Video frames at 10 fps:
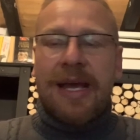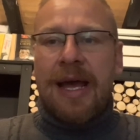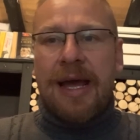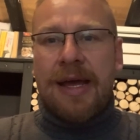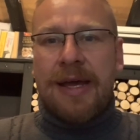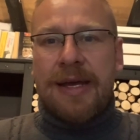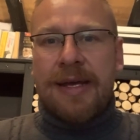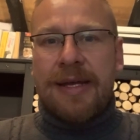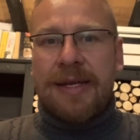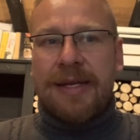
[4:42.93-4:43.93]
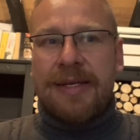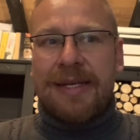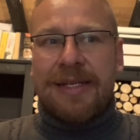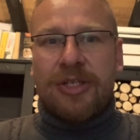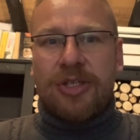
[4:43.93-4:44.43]
and
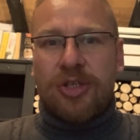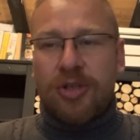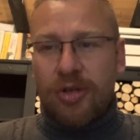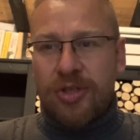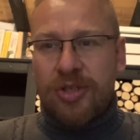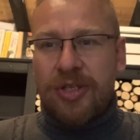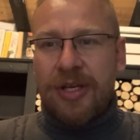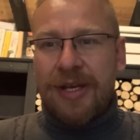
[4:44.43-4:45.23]
it's just